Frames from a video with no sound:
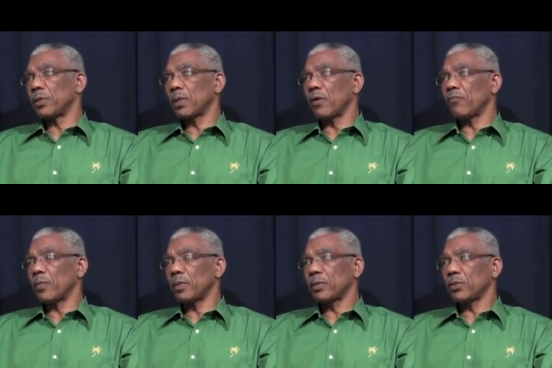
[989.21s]
The
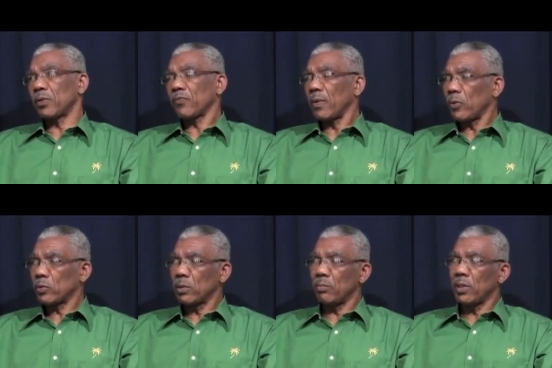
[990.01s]
government should have come
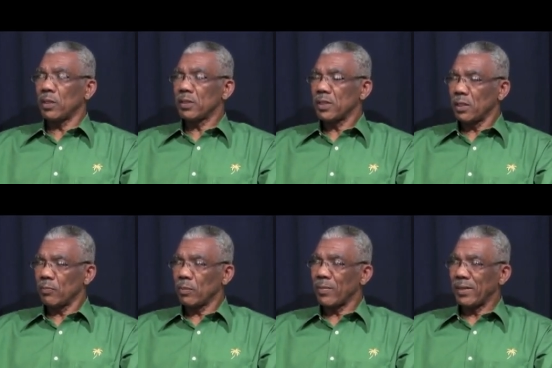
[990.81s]
out and made a
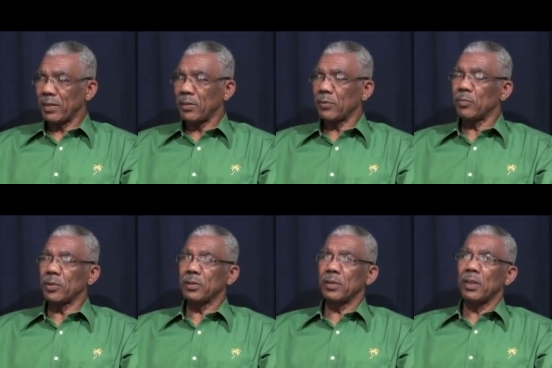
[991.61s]
statement by now,
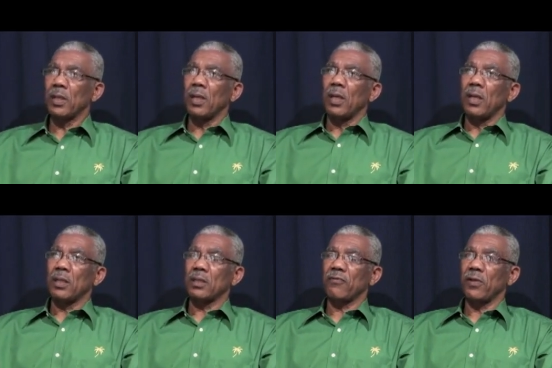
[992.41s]
but it
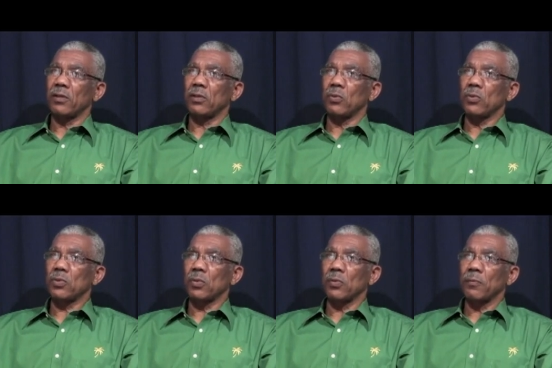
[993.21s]
has failed to do
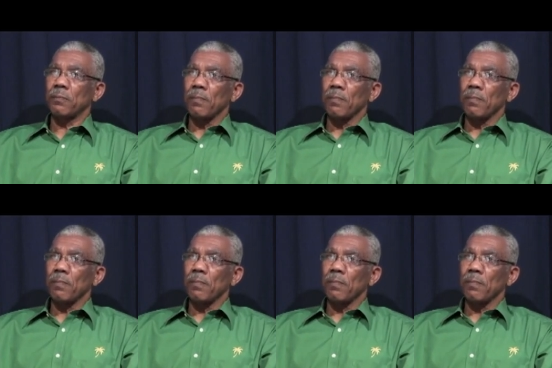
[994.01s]
so.